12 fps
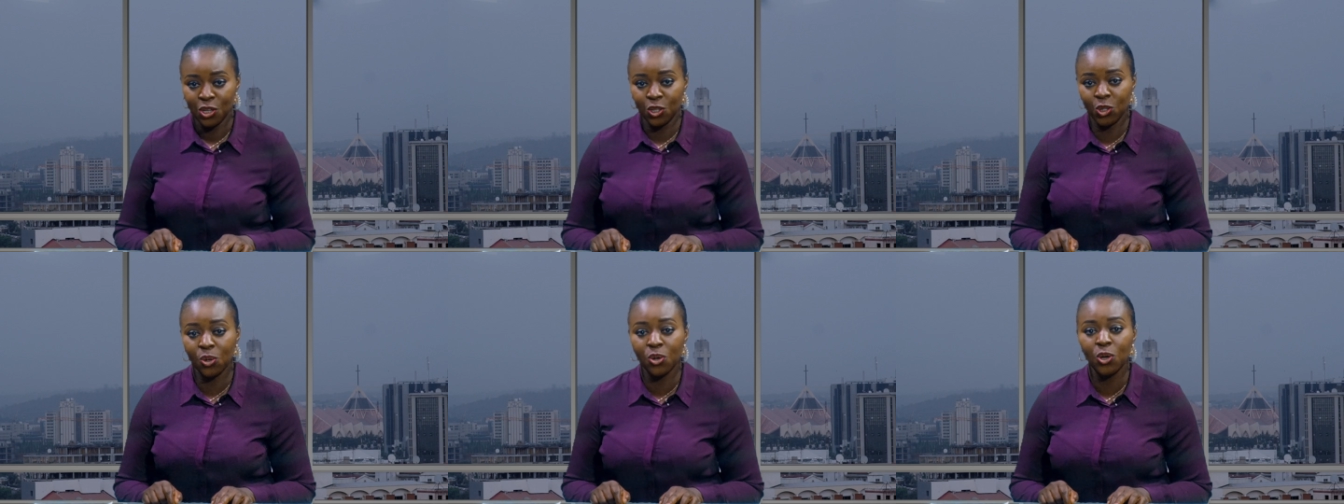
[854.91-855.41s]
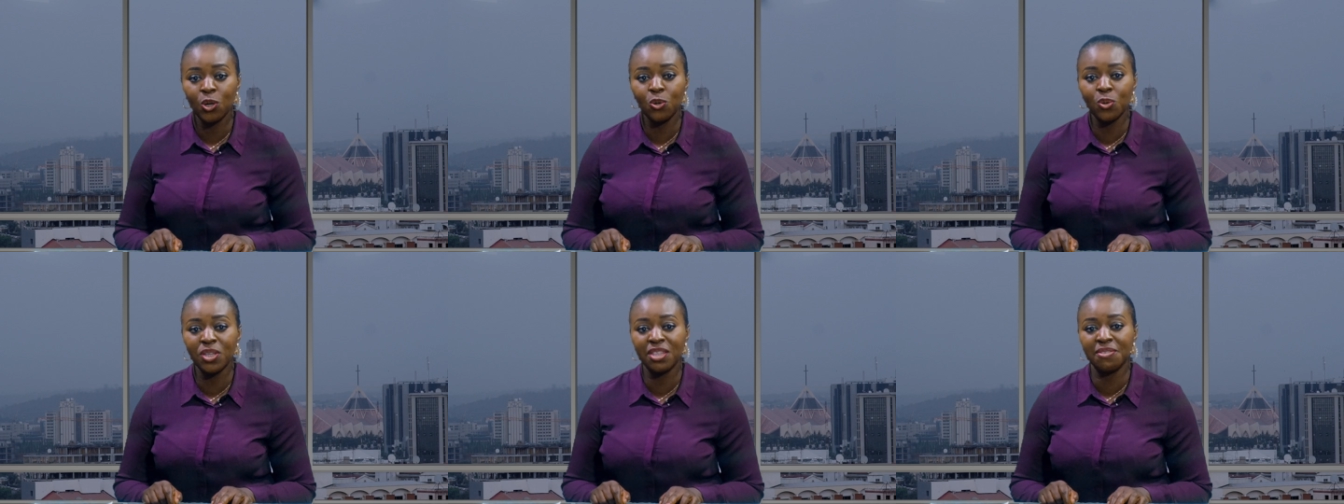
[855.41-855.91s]
to
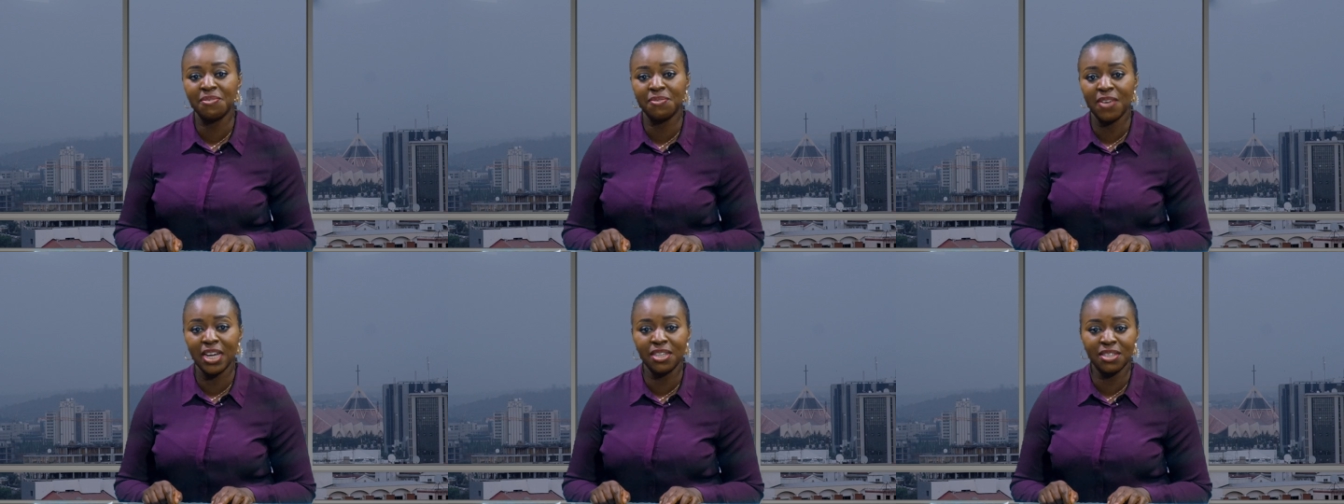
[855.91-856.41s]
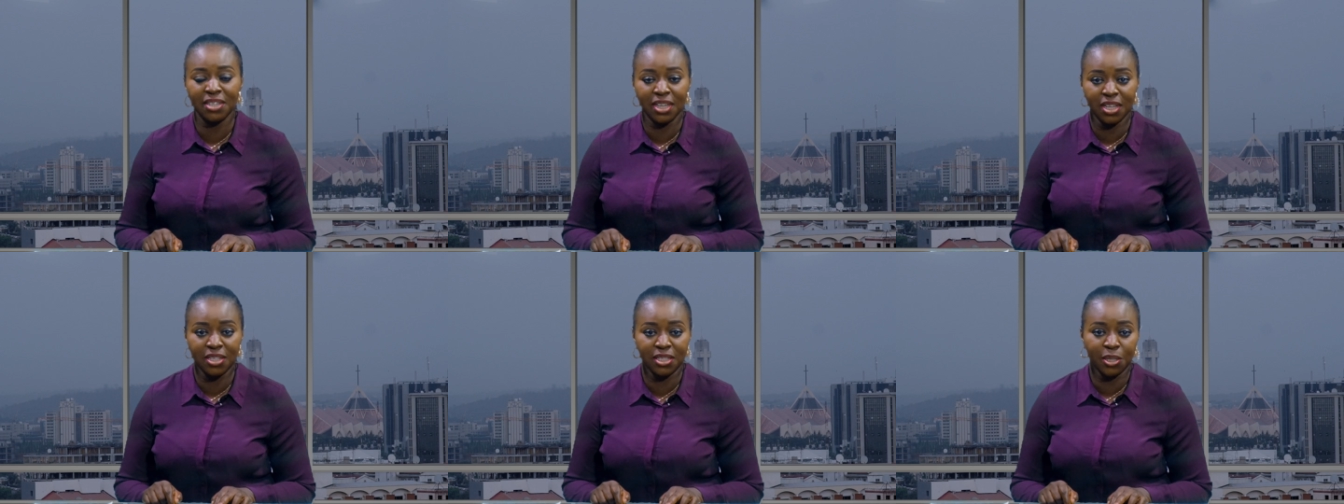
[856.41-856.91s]
conclude the fight
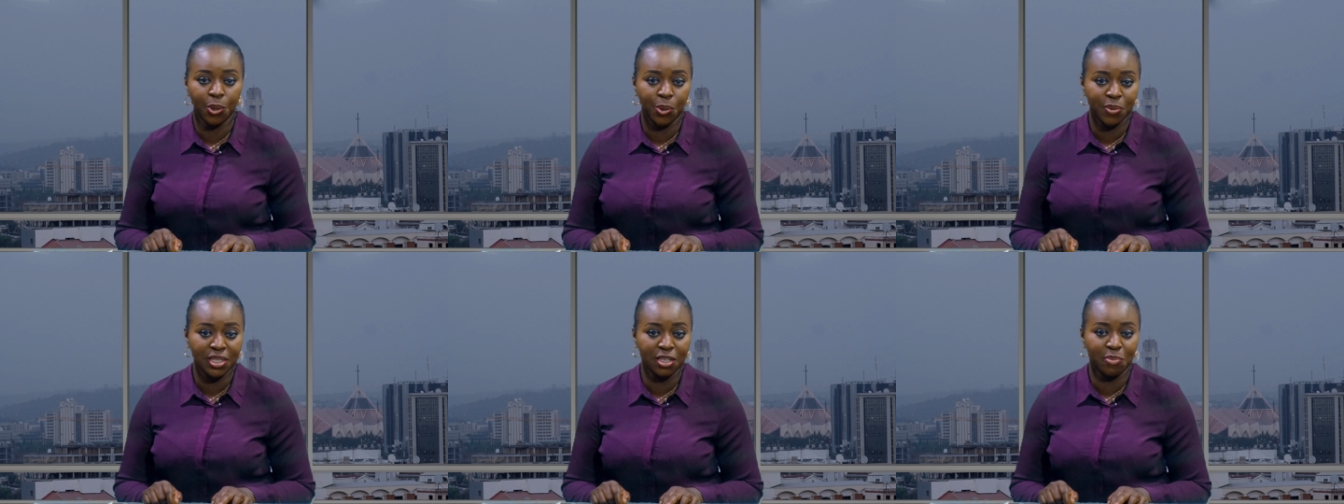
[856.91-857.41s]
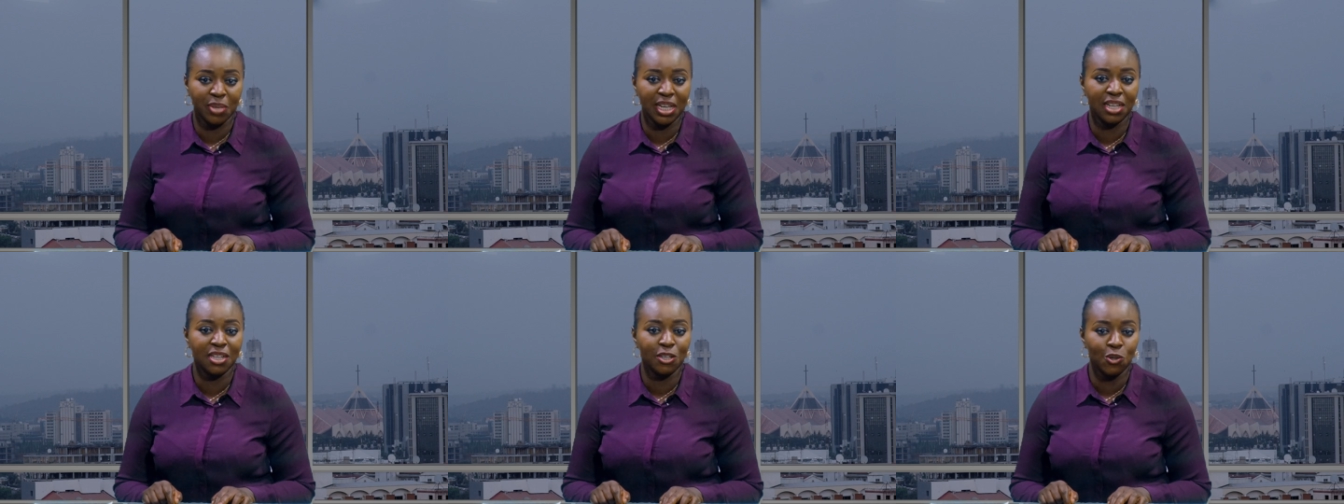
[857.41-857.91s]
against terrorism
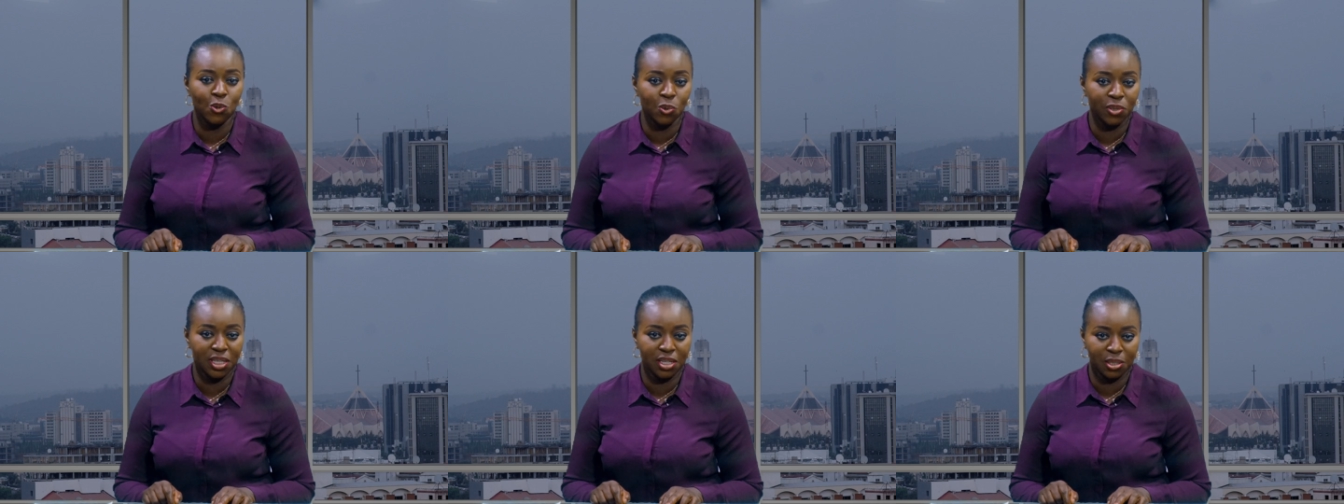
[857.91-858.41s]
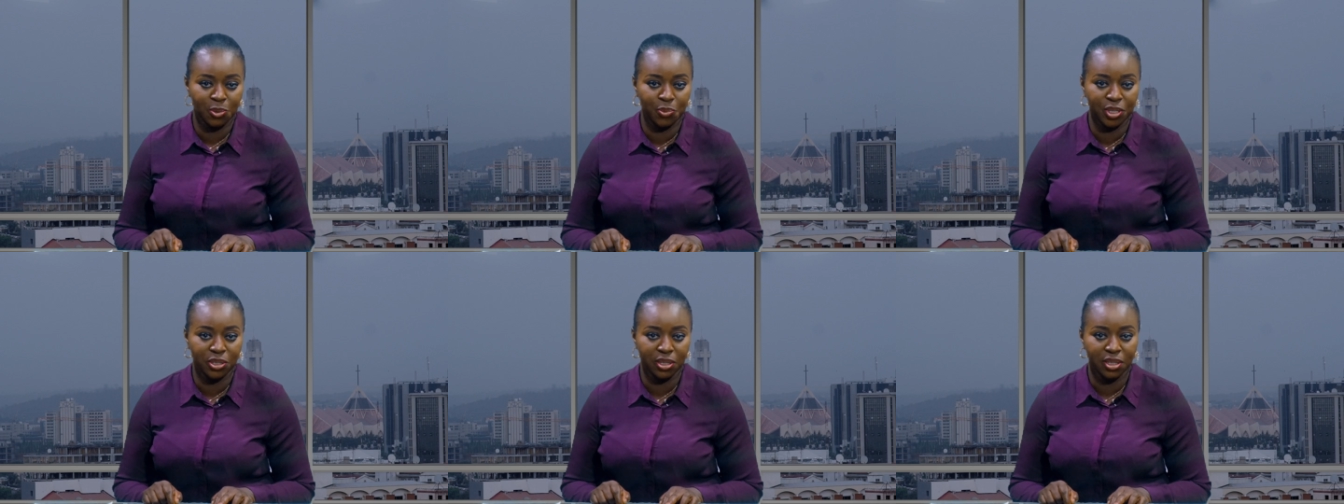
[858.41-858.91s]
in the northeast
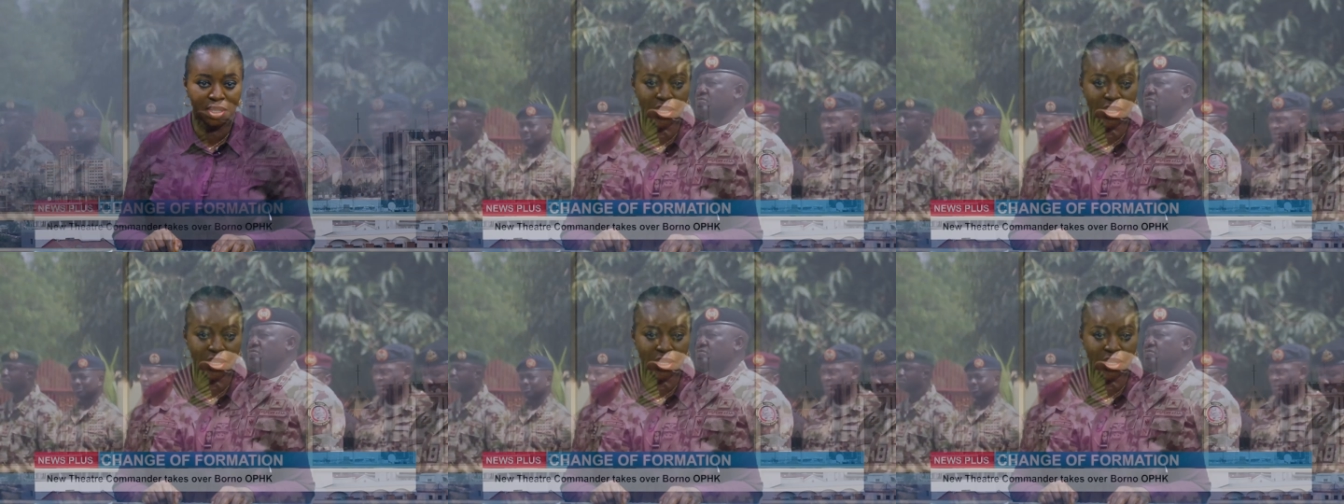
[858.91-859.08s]
region.